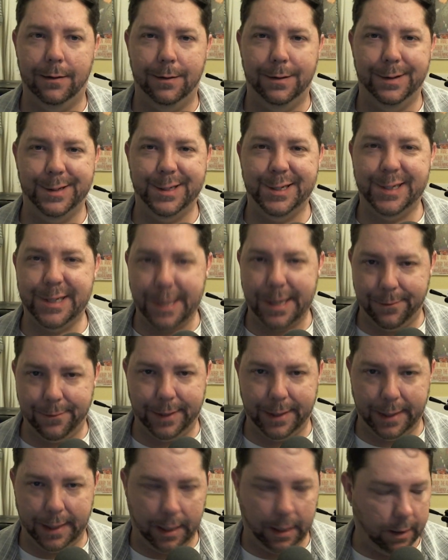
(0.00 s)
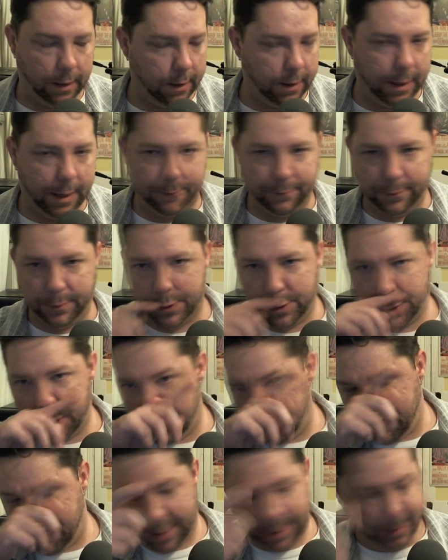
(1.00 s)
$70 after
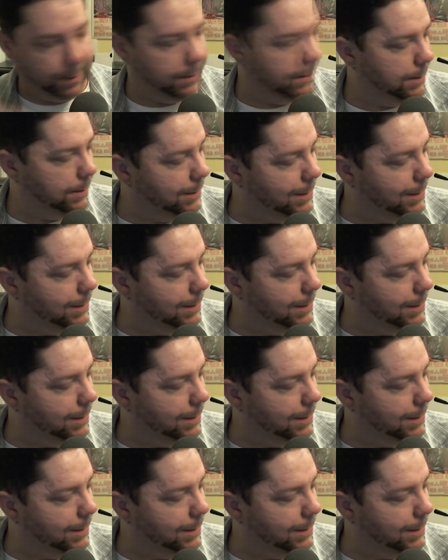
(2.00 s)
shipping,